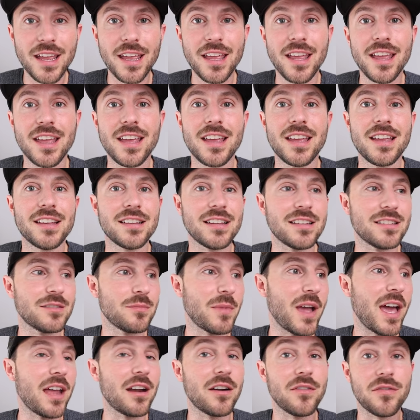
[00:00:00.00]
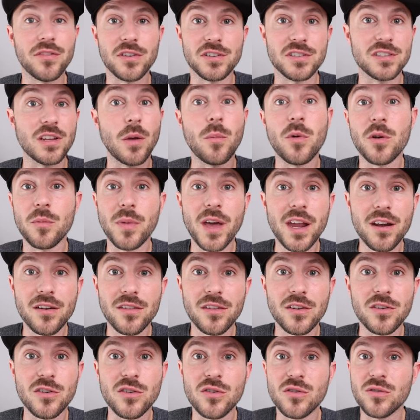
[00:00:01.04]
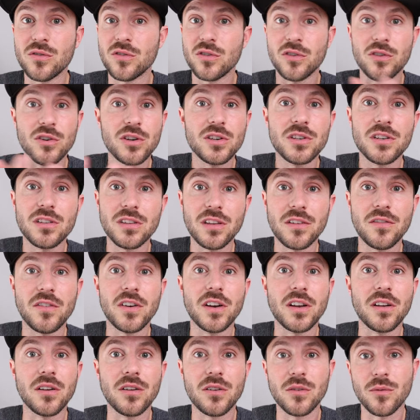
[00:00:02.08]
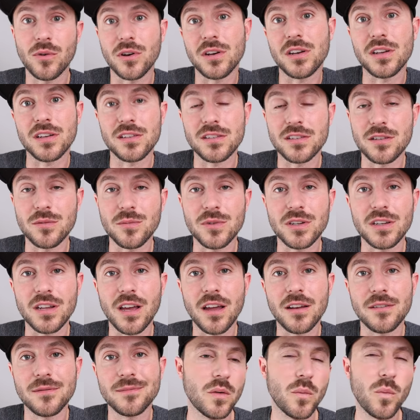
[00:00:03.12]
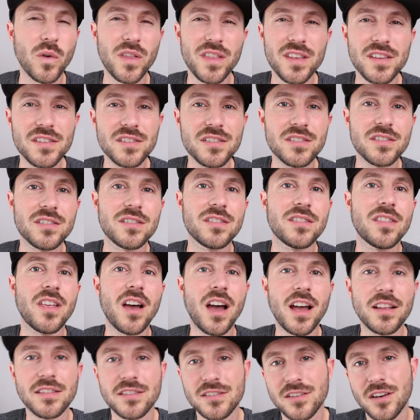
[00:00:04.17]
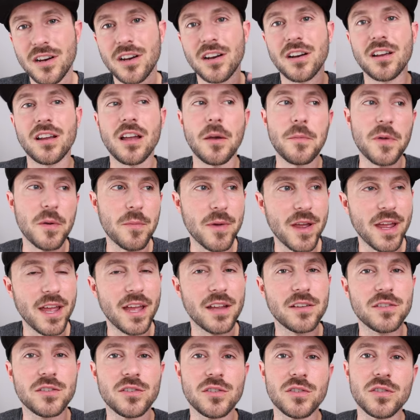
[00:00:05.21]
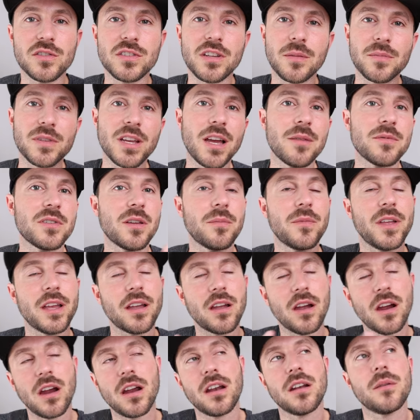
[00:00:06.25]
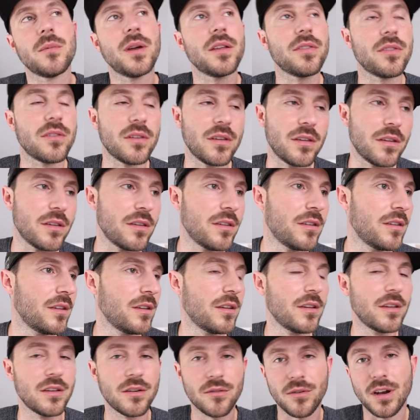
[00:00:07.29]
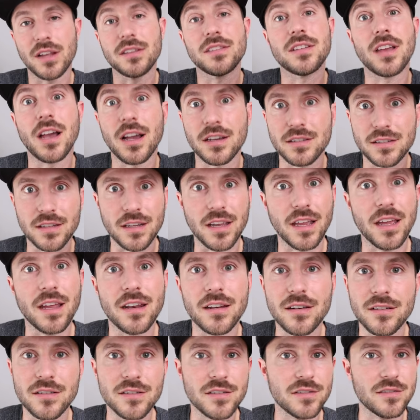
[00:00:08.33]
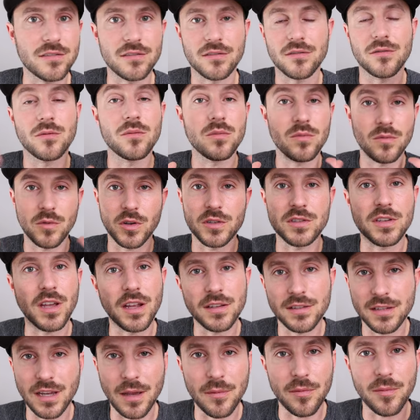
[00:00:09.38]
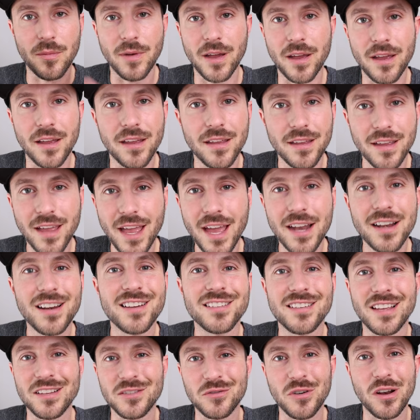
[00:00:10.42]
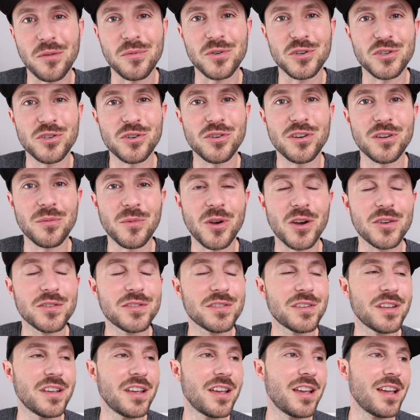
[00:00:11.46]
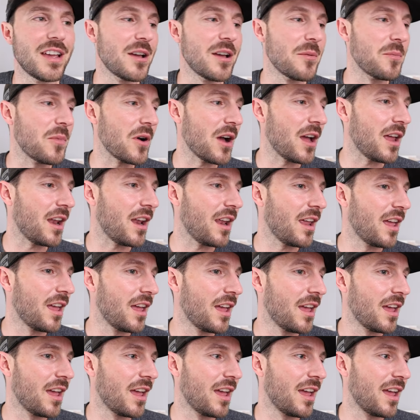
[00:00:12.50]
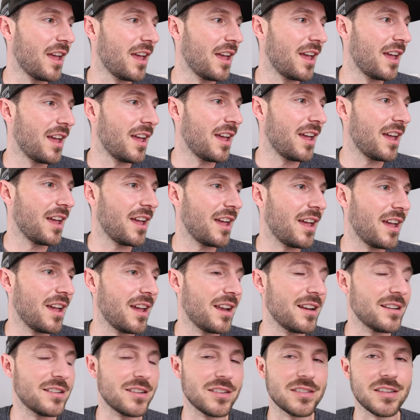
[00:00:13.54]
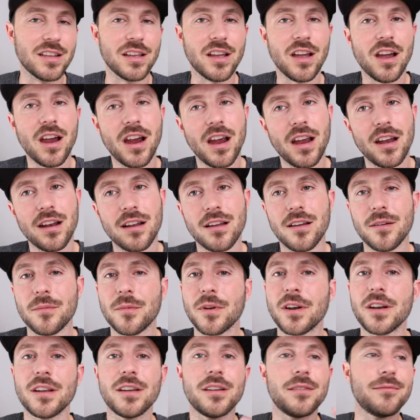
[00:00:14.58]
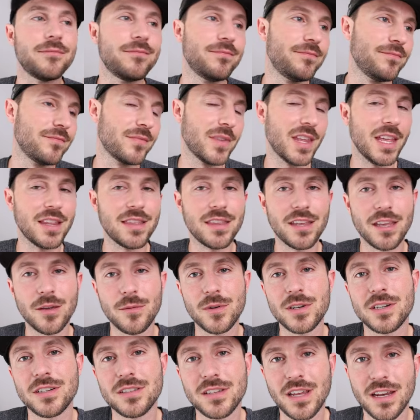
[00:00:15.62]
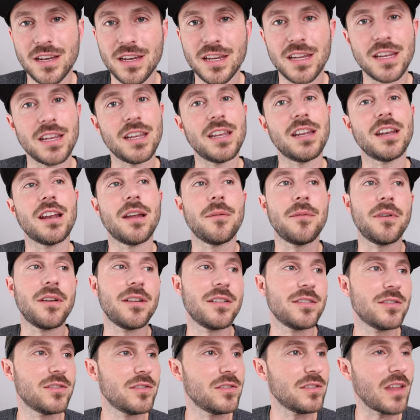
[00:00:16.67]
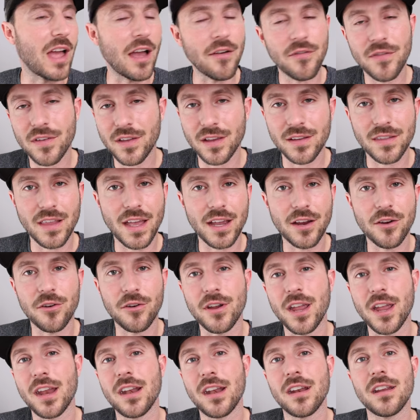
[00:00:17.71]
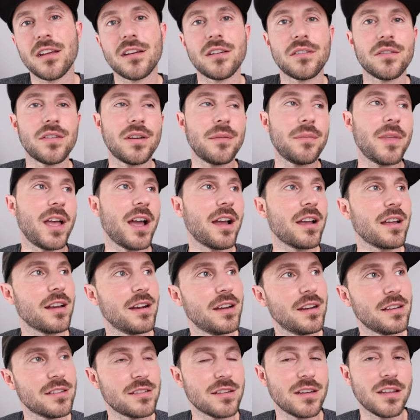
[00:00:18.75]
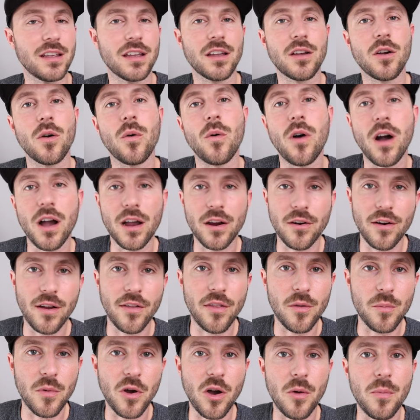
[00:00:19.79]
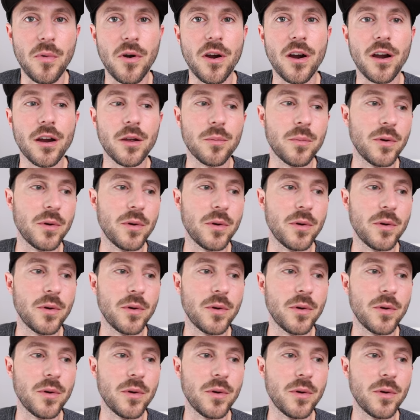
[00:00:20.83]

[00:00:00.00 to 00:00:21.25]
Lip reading: It doesn't matter if there's someone better than you, you're delivering what needs to be done. When these thoughts start coming in my head too, sometimes I'm like, all right, I'm at the Red Sox again, just what's on top of my head, because that's what I've been shooting most. And it's just like, all right, I'm going to get the images I need. I'm not feeling that creative. I'm not going to necessarily like go walk around the ballpark.